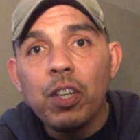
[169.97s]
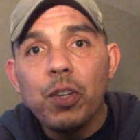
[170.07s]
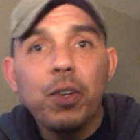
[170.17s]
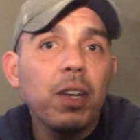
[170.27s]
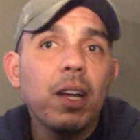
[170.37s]

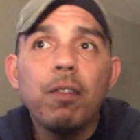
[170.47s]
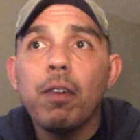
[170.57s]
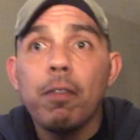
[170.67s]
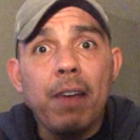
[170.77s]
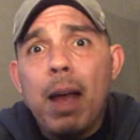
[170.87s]
You could love
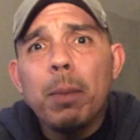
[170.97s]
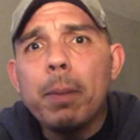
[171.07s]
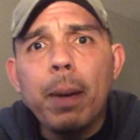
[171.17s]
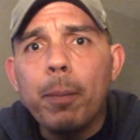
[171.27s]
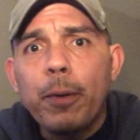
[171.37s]
a family
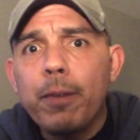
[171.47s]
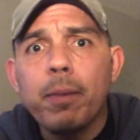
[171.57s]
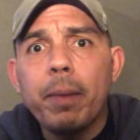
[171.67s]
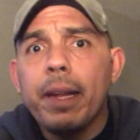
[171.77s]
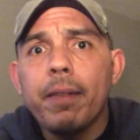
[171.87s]
member.
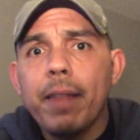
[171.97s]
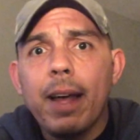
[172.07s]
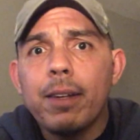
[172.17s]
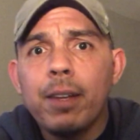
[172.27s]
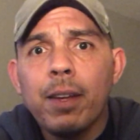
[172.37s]
Doesn't mean
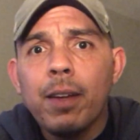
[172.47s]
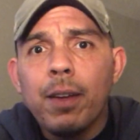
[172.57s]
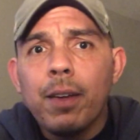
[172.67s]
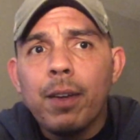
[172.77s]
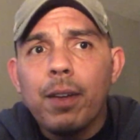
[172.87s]

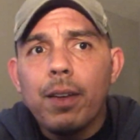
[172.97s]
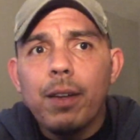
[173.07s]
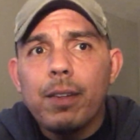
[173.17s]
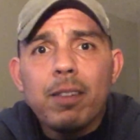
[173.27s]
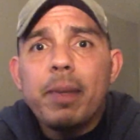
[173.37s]

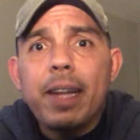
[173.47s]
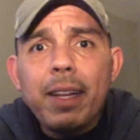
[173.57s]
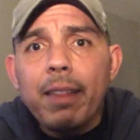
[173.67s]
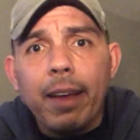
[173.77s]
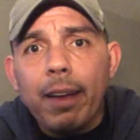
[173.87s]

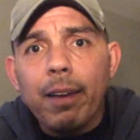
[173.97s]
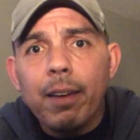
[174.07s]
anything.